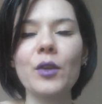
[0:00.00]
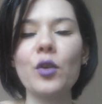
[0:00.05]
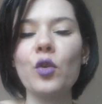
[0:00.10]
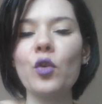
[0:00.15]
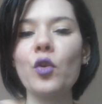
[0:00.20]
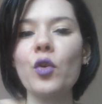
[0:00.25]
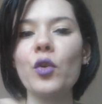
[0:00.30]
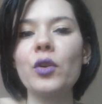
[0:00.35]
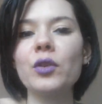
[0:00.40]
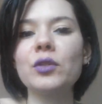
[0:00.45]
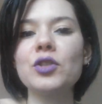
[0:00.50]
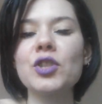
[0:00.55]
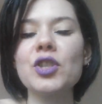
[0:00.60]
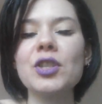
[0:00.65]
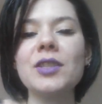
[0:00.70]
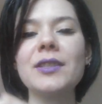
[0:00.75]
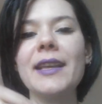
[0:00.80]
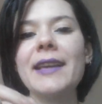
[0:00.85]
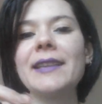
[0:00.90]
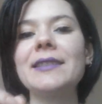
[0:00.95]
or
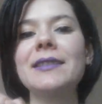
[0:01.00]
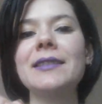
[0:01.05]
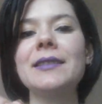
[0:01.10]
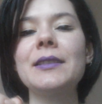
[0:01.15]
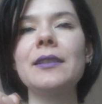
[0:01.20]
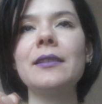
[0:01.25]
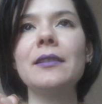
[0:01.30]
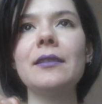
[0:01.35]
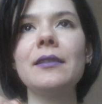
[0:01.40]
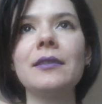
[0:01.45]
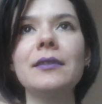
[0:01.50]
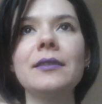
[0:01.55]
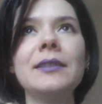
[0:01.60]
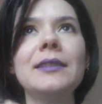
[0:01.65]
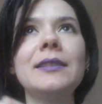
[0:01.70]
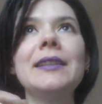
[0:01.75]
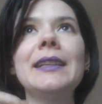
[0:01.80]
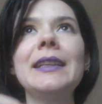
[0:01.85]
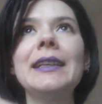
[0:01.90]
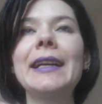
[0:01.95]
just as
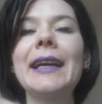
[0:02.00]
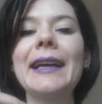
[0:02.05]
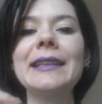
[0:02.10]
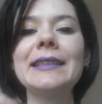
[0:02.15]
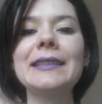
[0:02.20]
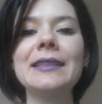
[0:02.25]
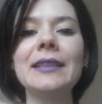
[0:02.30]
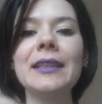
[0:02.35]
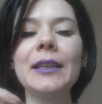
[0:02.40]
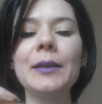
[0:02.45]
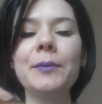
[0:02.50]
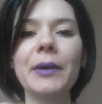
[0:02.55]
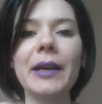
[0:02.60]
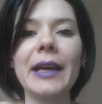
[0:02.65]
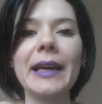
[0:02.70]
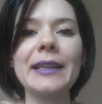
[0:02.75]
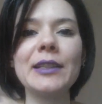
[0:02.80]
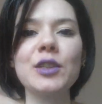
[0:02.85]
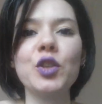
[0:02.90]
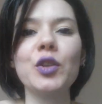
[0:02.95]
deep
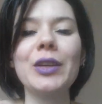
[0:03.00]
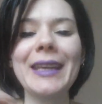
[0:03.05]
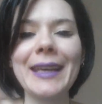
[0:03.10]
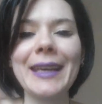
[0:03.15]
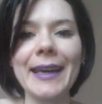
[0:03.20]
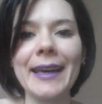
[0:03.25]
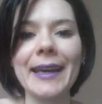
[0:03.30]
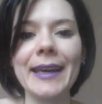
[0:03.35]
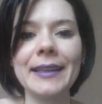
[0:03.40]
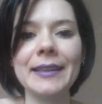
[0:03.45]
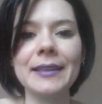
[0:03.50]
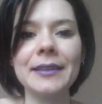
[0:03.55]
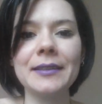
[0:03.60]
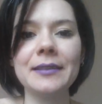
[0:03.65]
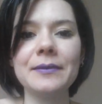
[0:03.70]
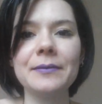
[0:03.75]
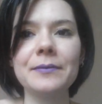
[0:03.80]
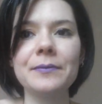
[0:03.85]
as you can,